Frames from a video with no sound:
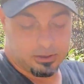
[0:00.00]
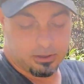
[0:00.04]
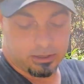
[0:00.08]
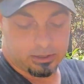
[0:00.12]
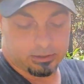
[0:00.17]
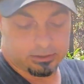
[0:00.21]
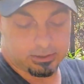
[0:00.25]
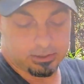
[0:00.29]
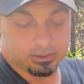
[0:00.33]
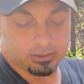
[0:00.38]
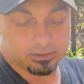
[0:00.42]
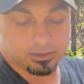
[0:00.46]

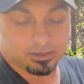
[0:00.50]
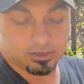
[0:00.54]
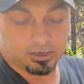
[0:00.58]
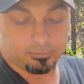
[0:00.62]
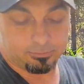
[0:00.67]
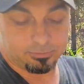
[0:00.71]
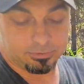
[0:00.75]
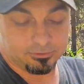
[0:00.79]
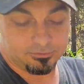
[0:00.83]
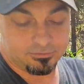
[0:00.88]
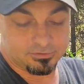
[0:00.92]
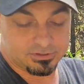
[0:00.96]
and get a
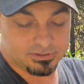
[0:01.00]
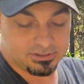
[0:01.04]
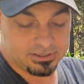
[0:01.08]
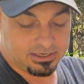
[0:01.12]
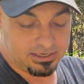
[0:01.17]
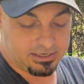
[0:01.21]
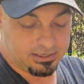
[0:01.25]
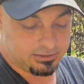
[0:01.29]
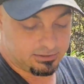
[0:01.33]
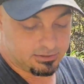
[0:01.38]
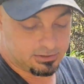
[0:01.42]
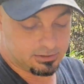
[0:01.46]
couple of
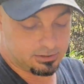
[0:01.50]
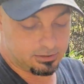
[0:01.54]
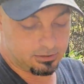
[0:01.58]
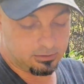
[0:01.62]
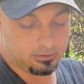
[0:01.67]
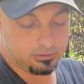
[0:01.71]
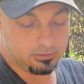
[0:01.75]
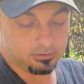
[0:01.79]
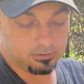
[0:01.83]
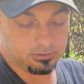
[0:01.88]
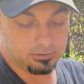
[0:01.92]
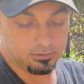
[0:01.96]
seeds,
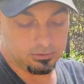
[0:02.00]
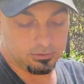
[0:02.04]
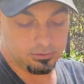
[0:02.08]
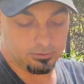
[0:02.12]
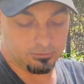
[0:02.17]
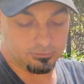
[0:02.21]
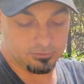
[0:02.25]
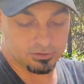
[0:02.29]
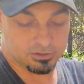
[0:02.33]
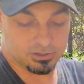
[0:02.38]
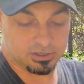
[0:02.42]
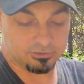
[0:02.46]
here,
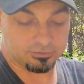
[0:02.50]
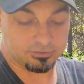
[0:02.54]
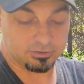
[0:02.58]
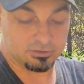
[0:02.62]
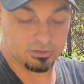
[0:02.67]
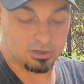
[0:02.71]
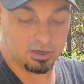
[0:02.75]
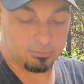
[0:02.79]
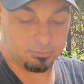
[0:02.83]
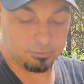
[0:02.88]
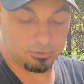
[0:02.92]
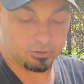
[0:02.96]
I've just cut the
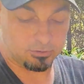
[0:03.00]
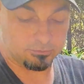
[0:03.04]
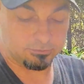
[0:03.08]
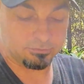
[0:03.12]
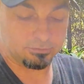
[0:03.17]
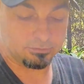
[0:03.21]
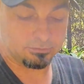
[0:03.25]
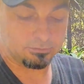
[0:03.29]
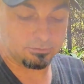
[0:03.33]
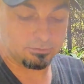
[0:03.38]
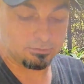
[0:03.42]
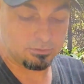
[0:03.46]
top
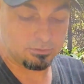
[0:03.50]
off.